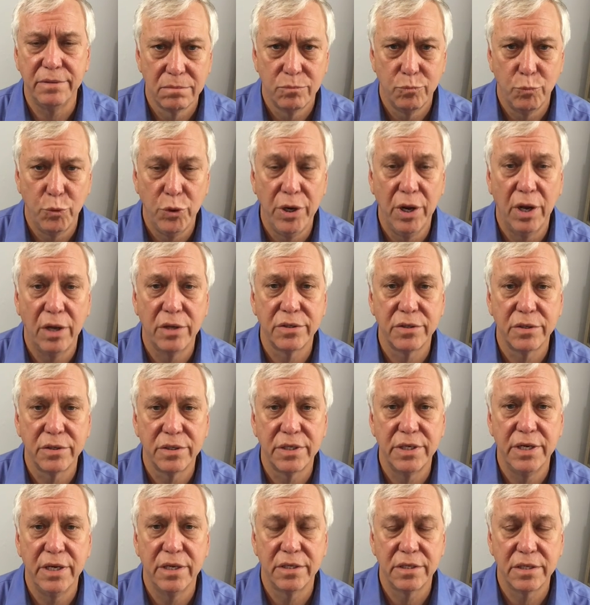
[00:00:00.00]
We also see
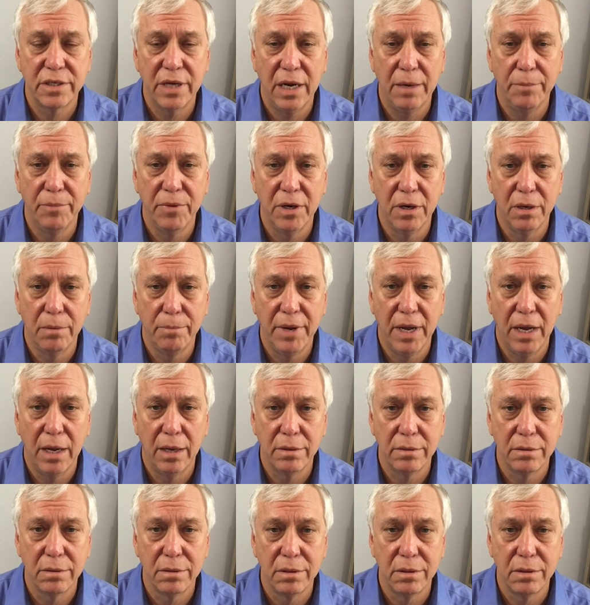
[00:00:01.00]
a statement about